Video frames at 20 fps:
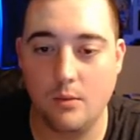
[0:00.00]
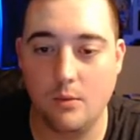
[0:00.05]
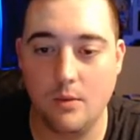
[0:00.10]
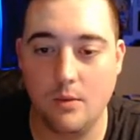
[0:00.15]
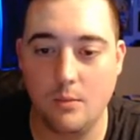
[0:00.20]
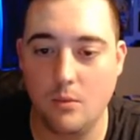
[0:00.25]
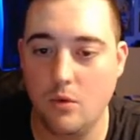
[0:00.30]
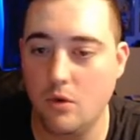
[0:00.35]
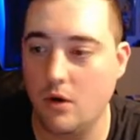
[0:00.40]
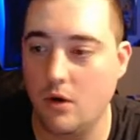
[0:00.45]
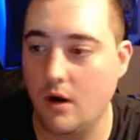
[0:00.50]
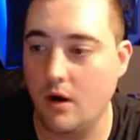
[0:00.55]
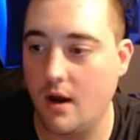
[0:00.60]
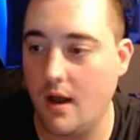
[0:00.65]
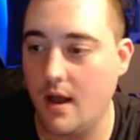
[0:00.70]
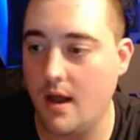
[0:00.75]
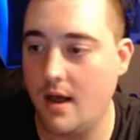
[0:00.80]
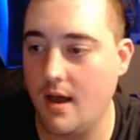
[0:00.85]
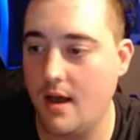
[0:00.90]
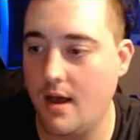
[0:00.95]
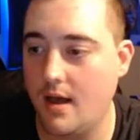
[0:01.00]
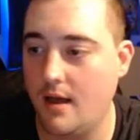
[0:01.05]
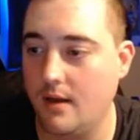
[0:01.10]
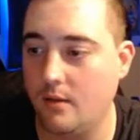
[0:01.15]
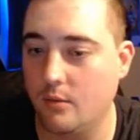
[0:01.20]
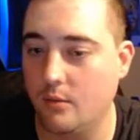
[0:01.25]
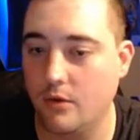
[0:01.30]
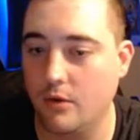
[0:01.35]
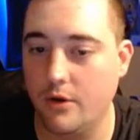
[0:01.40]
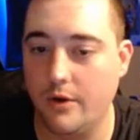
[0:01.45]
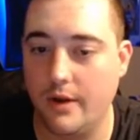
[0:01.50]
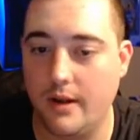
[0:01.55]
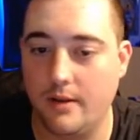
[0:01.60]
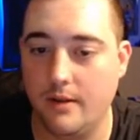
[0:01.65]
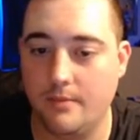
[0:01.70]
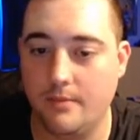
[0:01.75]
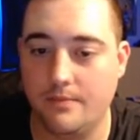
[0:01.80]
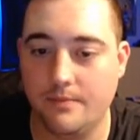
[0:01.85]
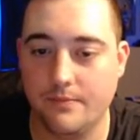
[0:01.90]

one more. Ruin.